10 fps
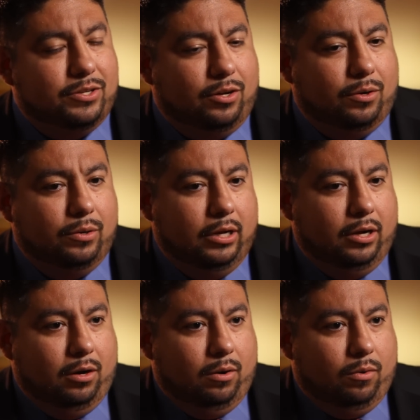So
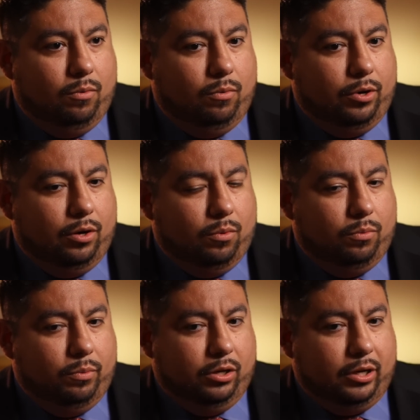
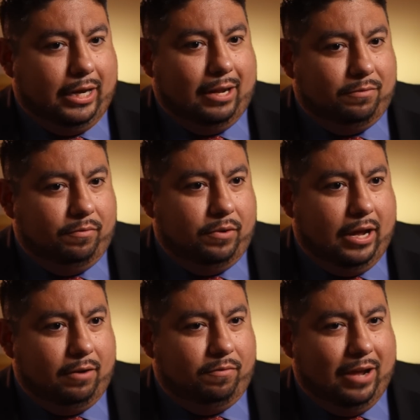we look at
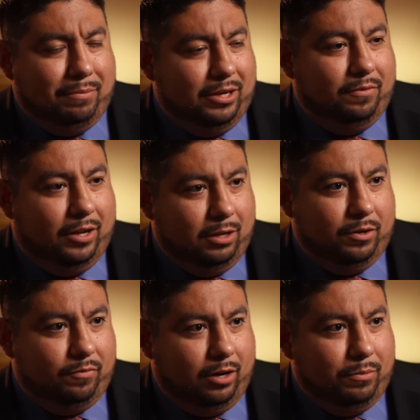family
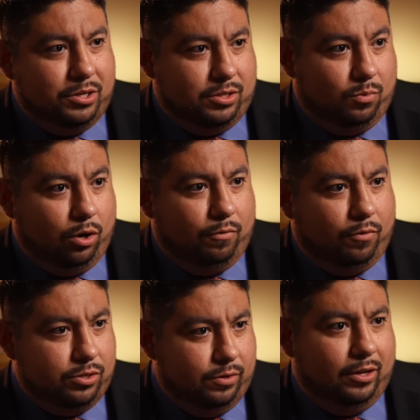development very much as a
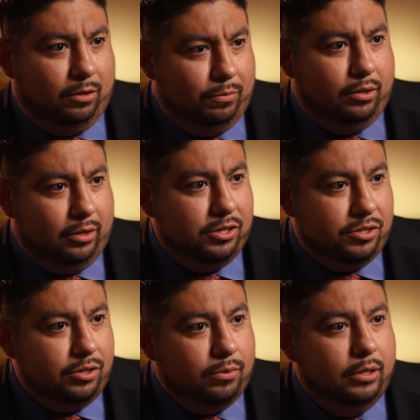workforce development
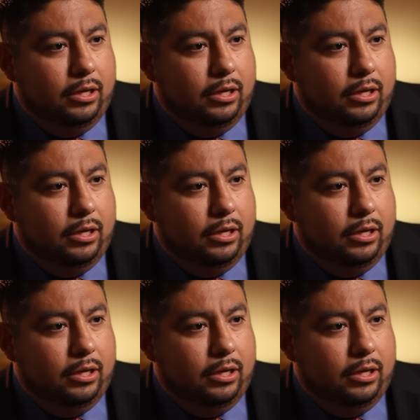issue.